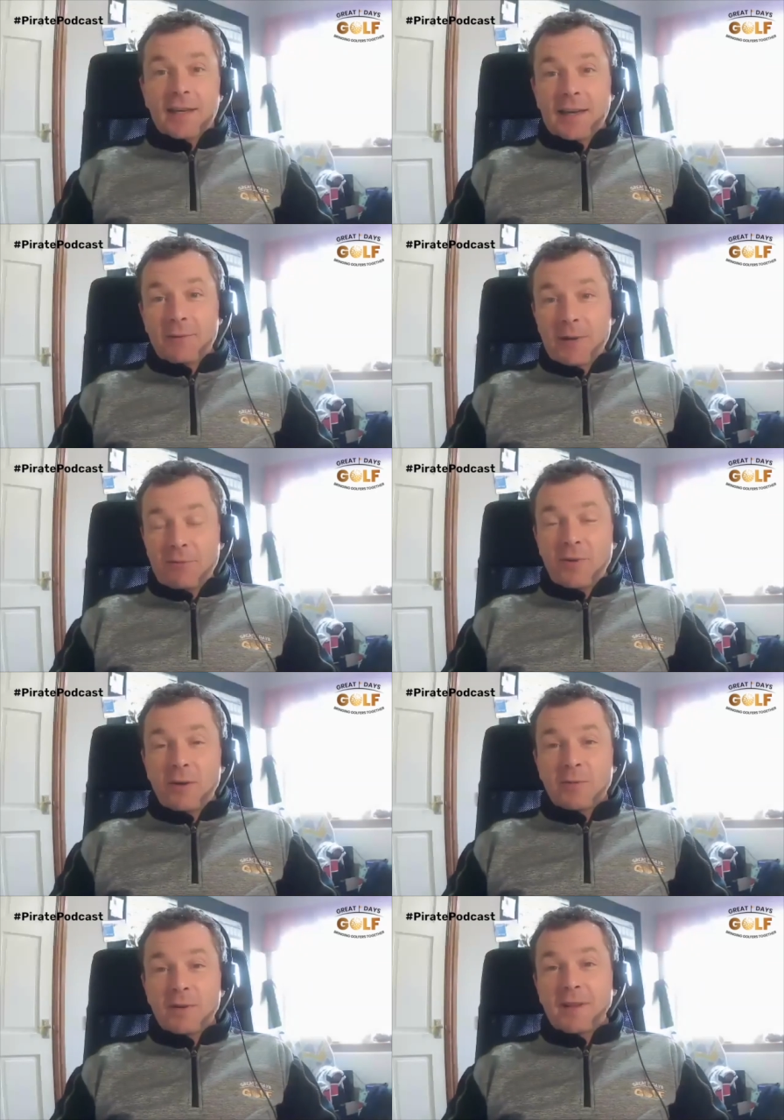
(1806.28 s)
I went
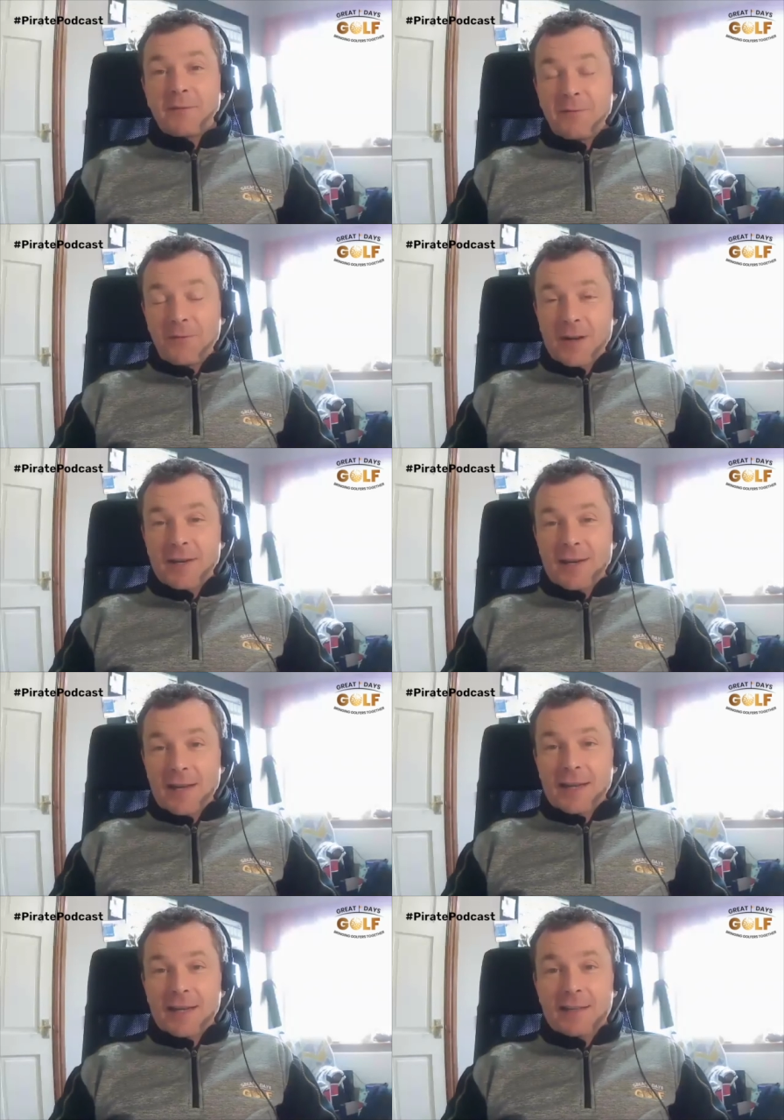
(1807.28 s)
round the front
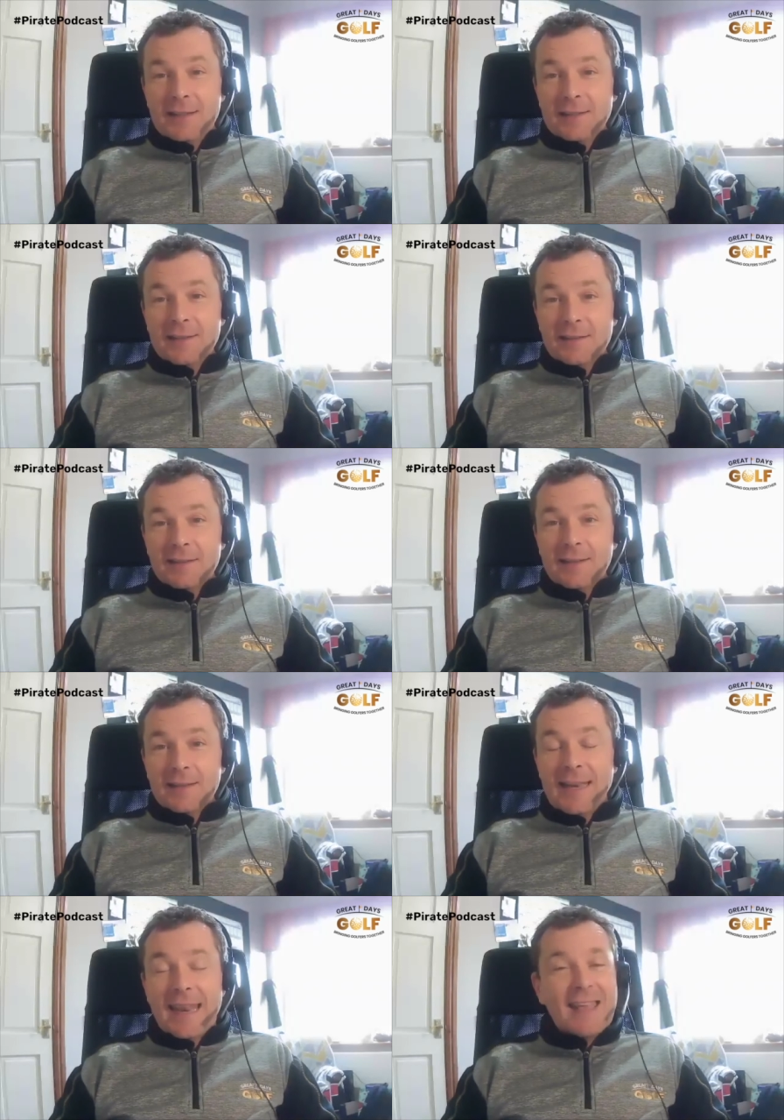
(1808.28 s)
nine
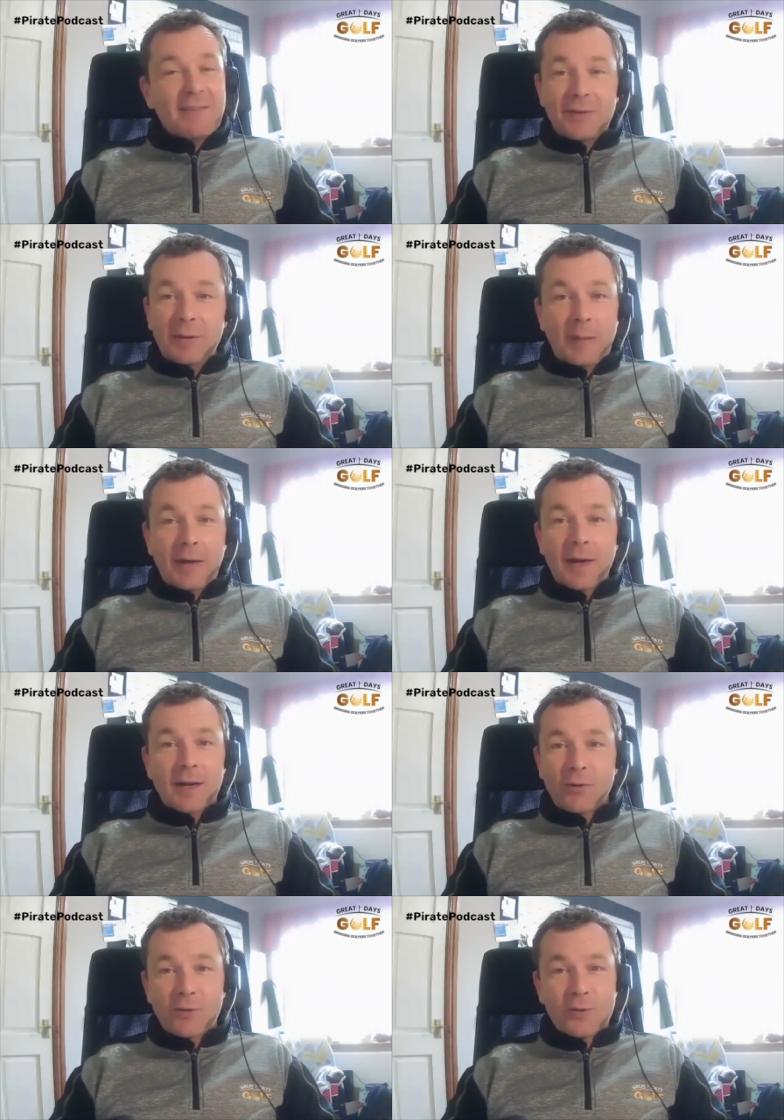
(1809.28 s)
level par
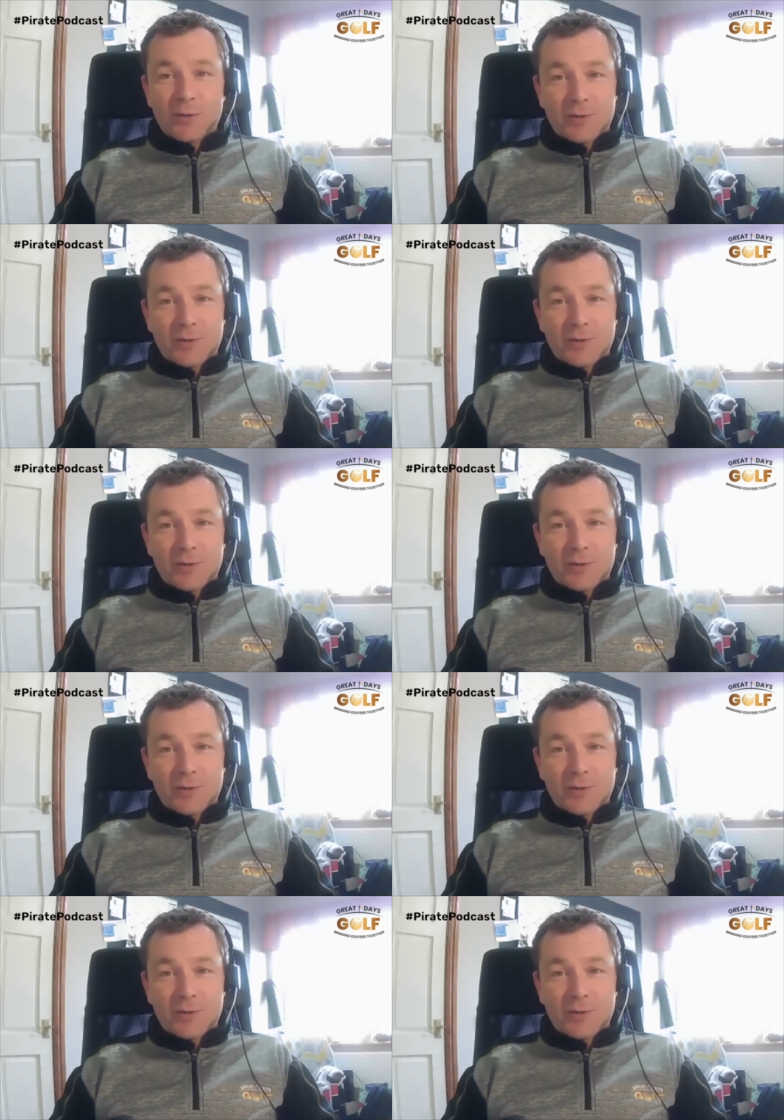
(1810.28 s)
growth.